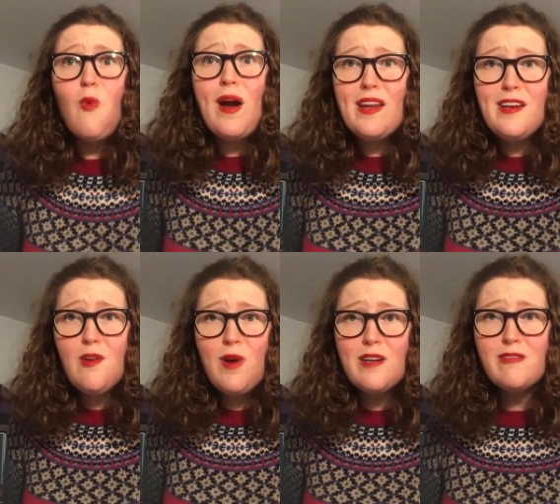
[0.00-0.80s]
Why didn't
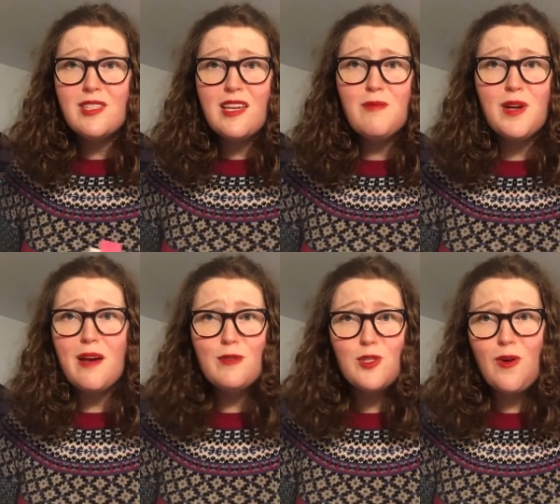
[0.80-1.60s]
you understand what
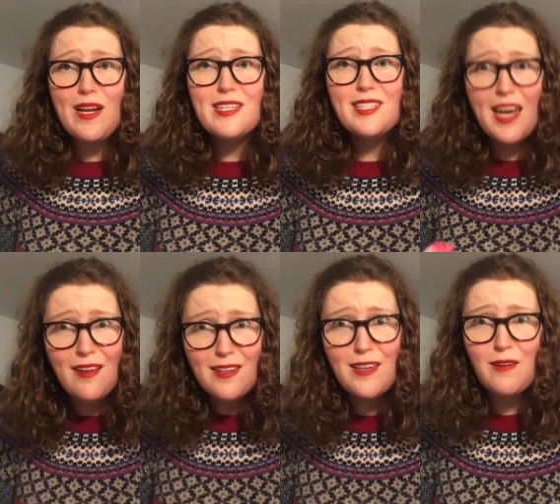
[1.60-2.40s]
I was trying to
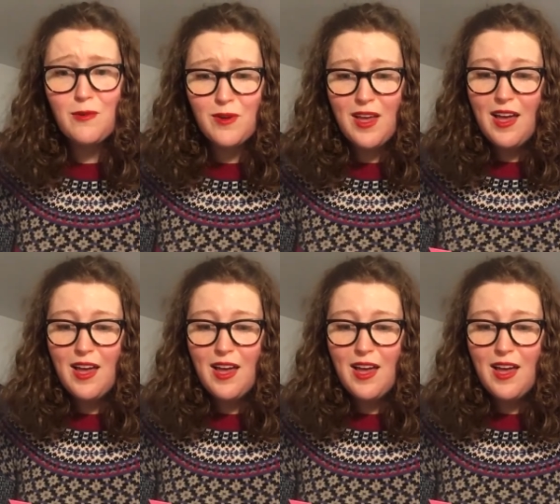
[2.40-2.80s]
tell you?